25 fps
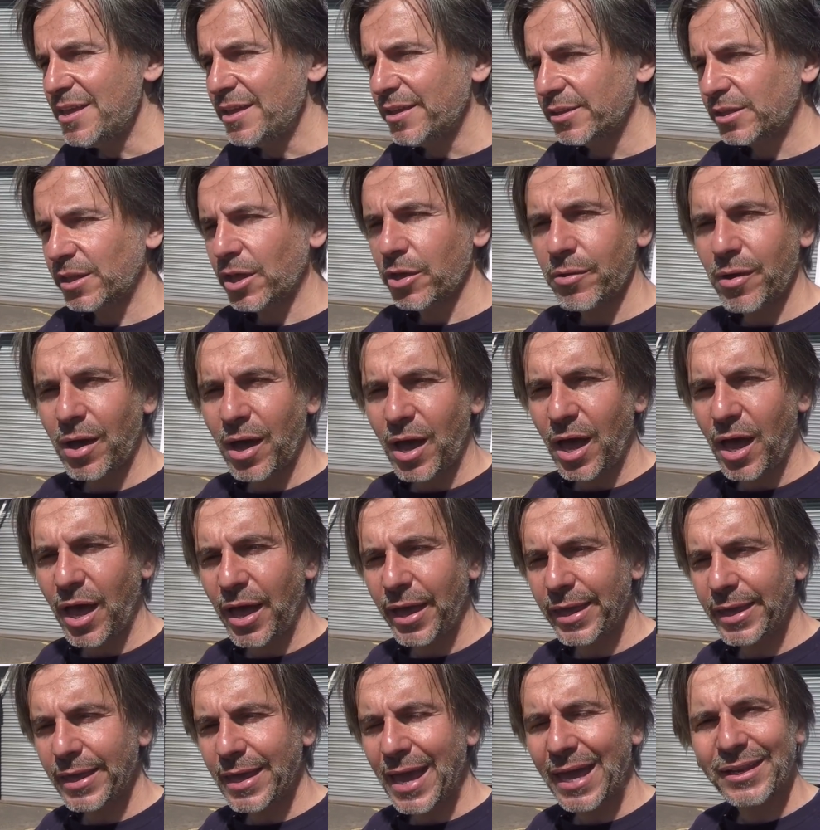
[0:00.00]
So
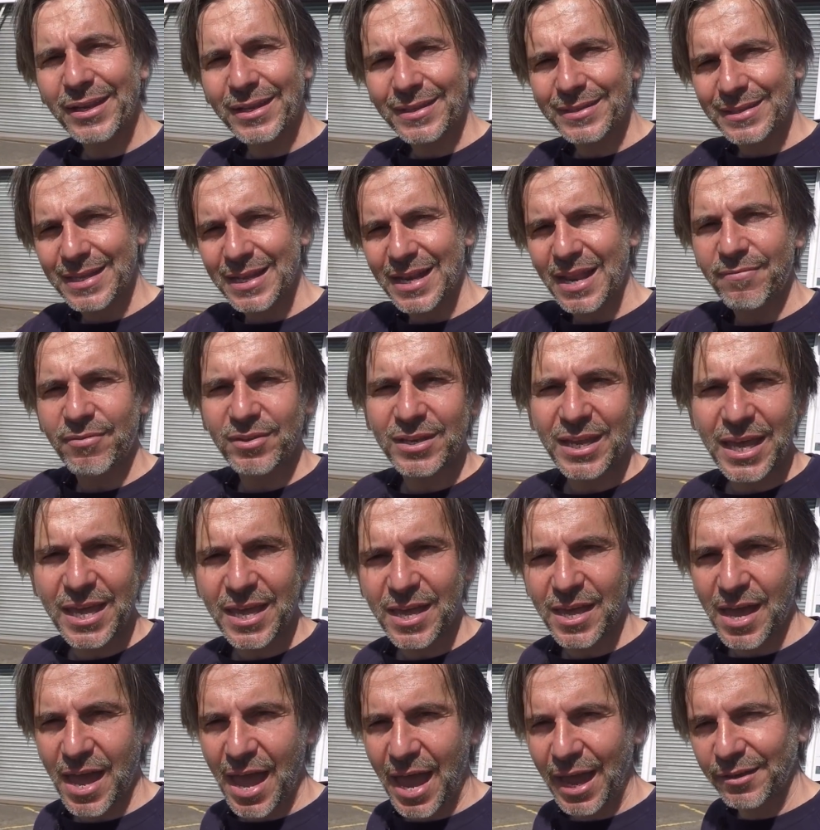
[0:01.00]
I had it delivered
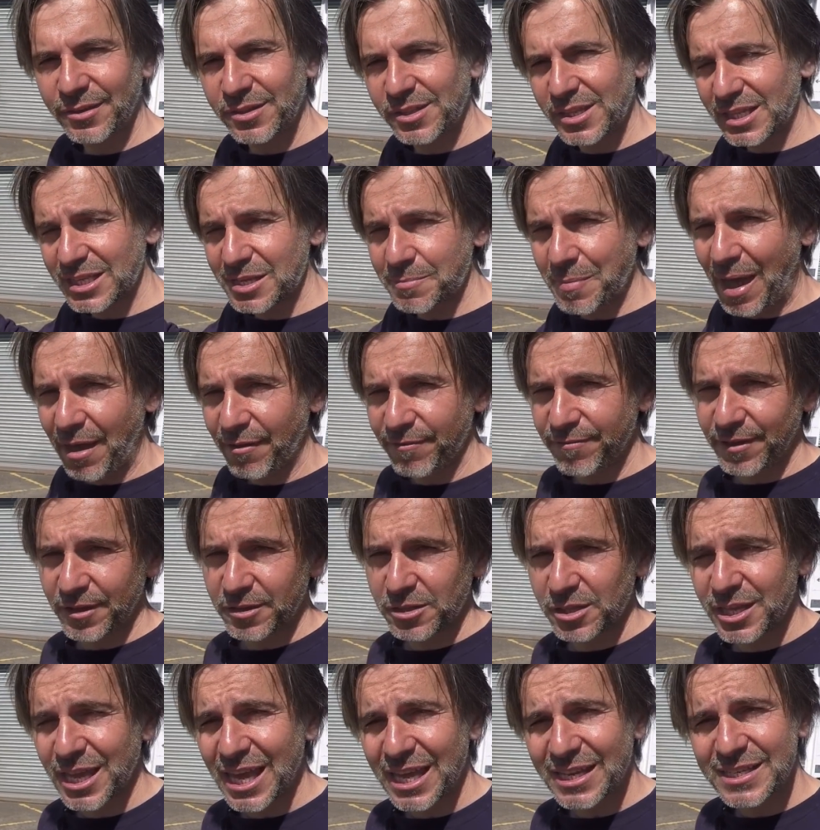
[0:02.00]
here and set about
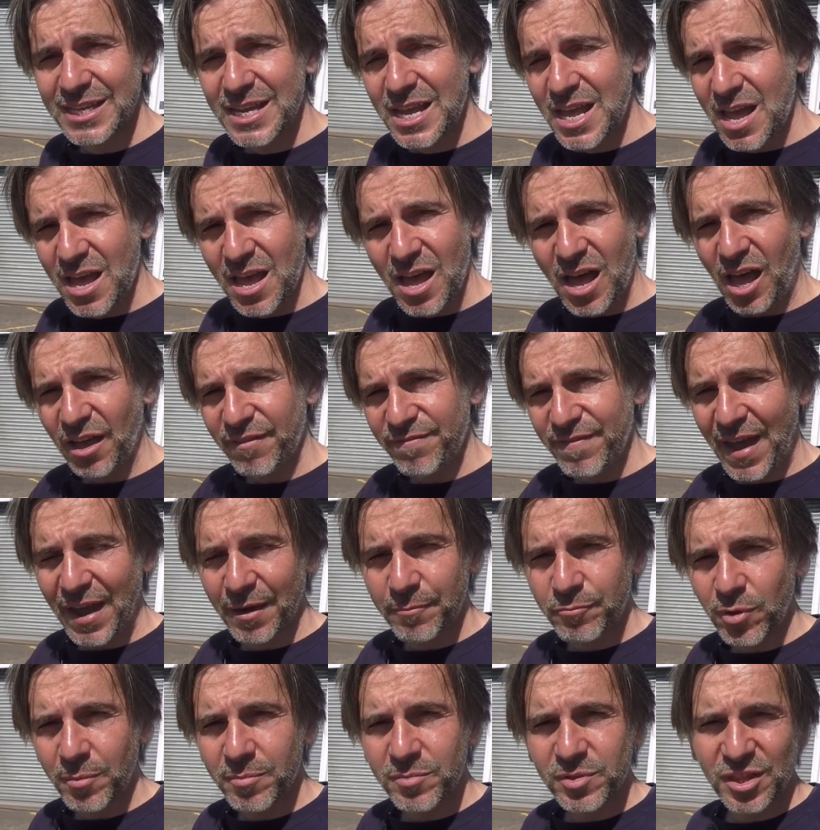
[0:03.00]
fixing it. I
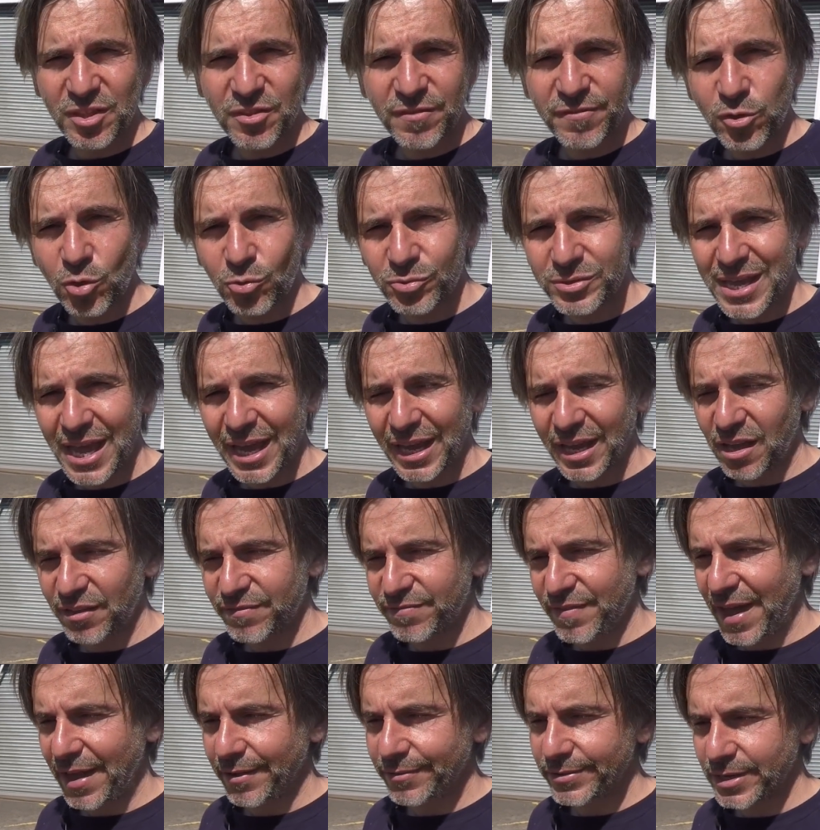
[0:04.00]
found problems in the fuel tank. I
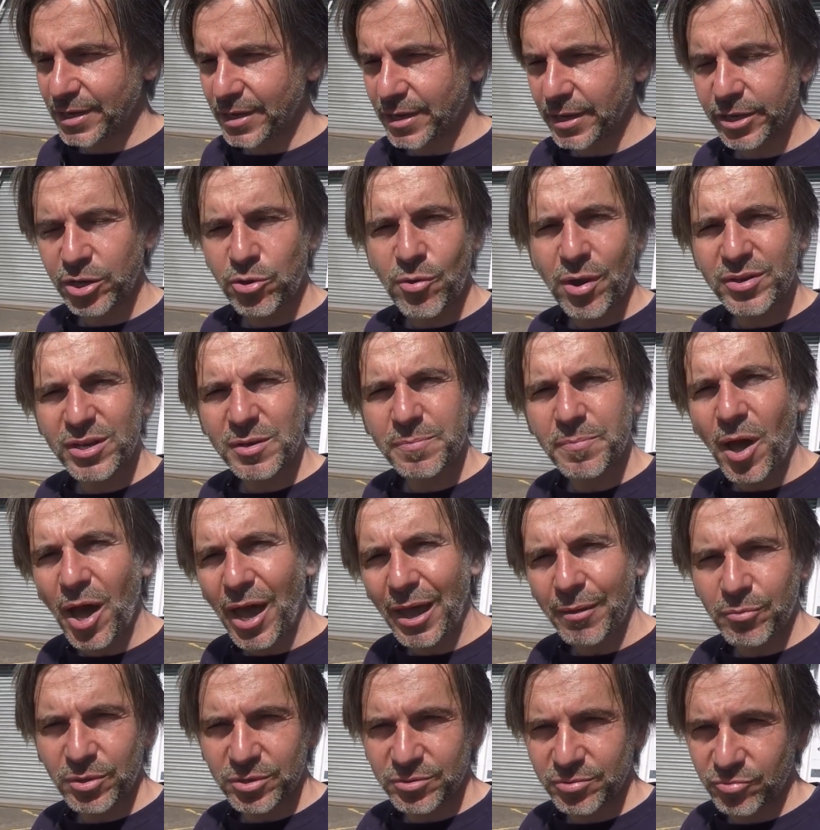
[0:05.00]
found a corroded
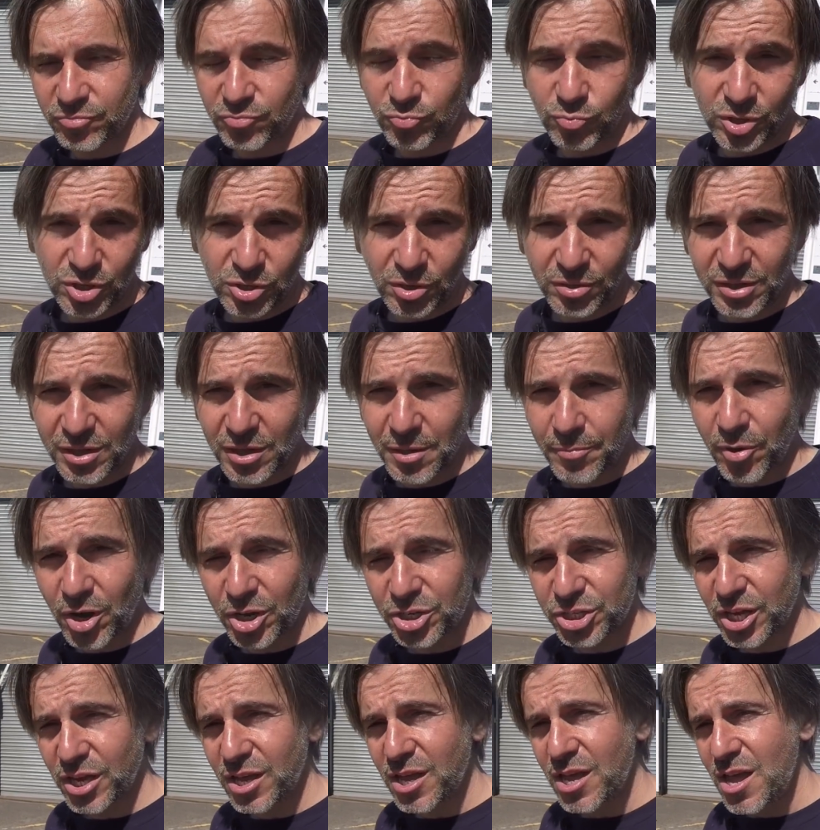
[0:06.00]
pipe which was reducing the
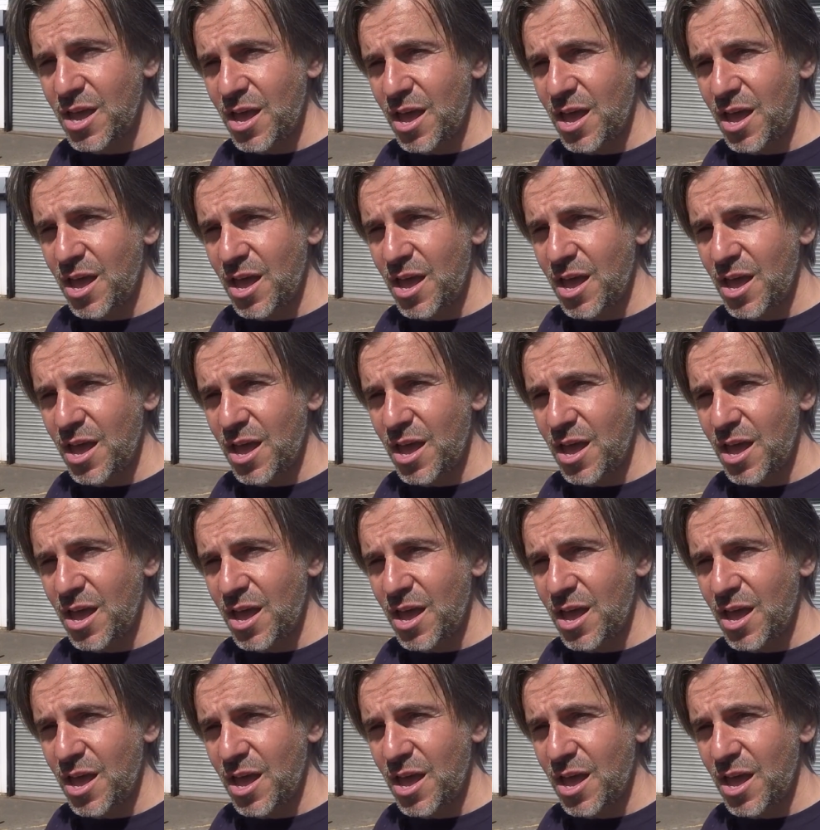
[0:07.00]
pressure.